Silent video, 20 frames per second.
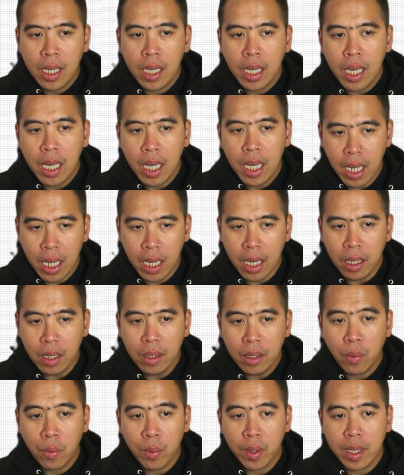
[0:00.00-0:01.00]

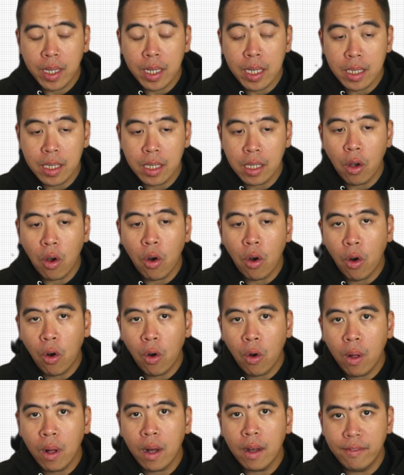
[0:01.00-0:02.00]
Here we can see
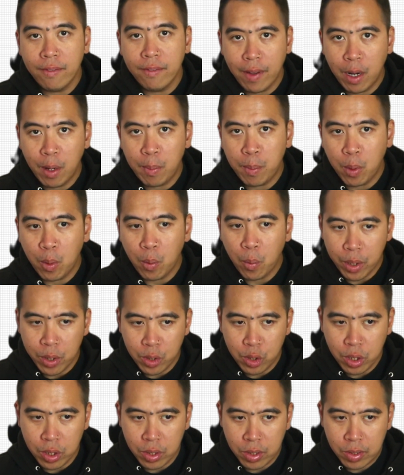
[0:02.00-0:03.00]
all available
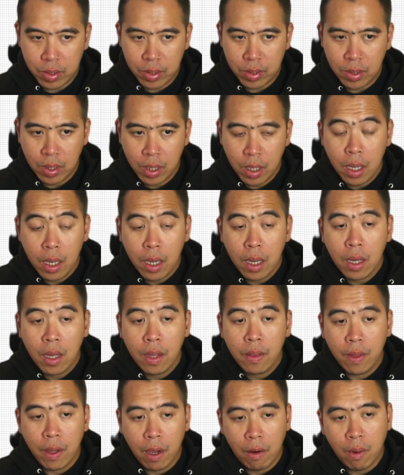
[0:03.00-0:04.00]
widgets.
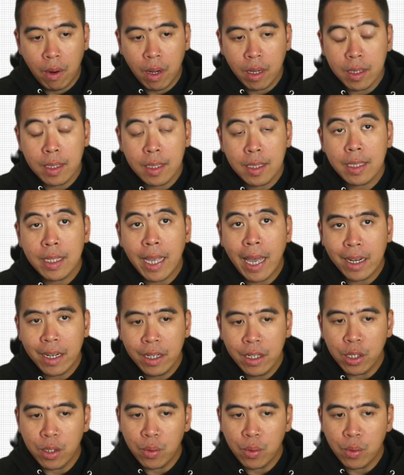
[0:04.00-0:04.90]
There are standard